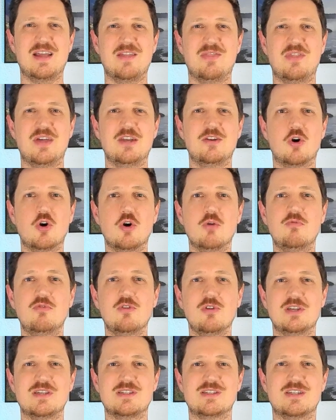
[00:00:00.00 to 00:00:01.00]
and then
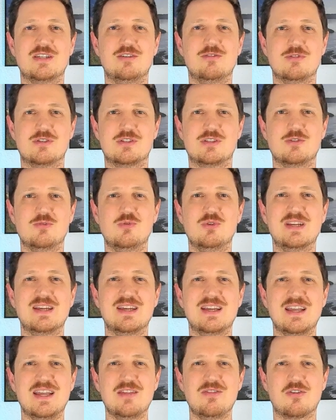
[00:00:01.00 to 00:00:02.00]
hopefully see you
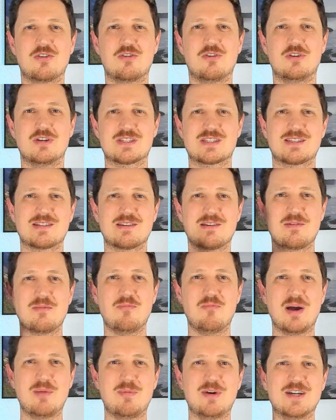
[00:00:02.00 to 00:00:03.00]
soon in the course.
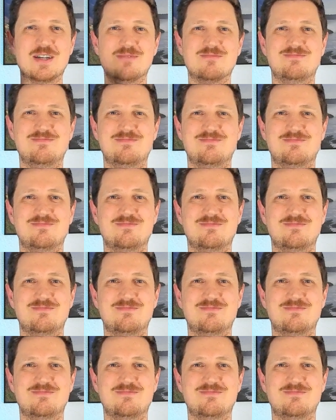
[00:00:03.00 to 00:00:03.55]
Bye bye.